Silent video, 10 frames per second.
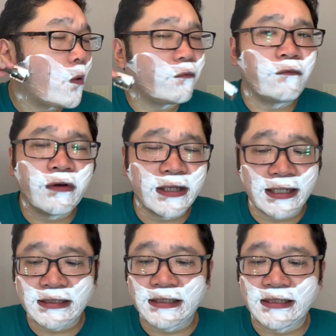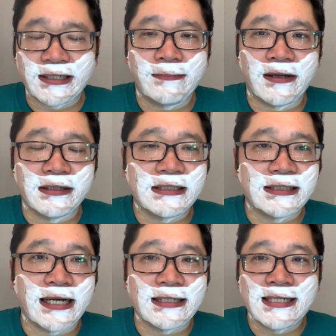Really nice things to say about this
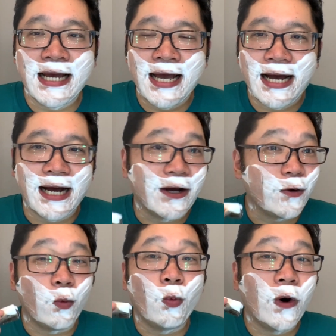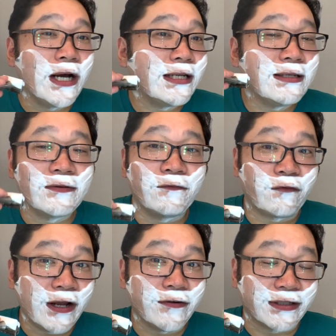scent. One
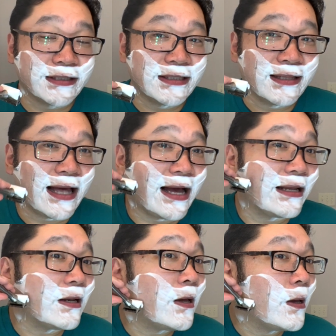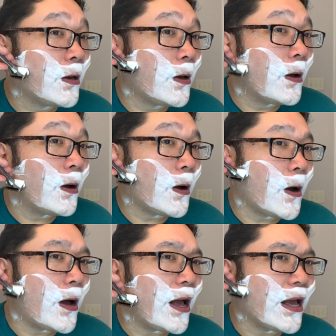fragrance that,
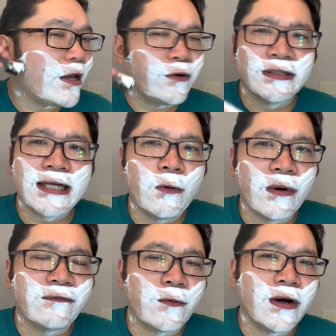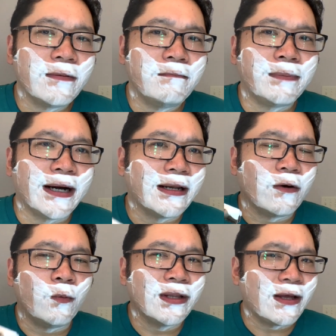you know, it's not one for one,
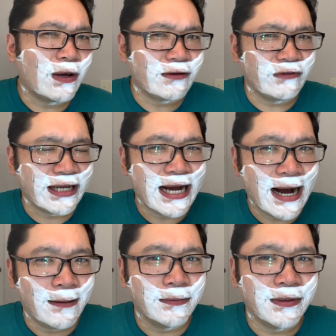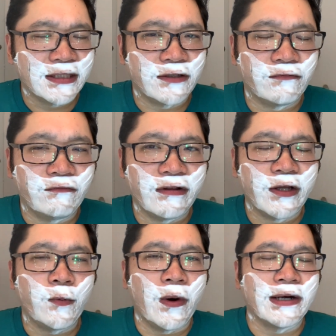but one that I think really complements it really
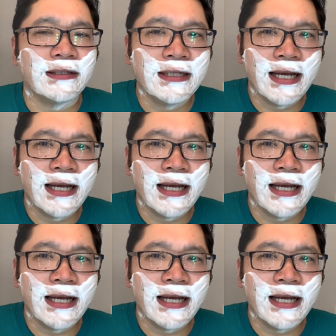well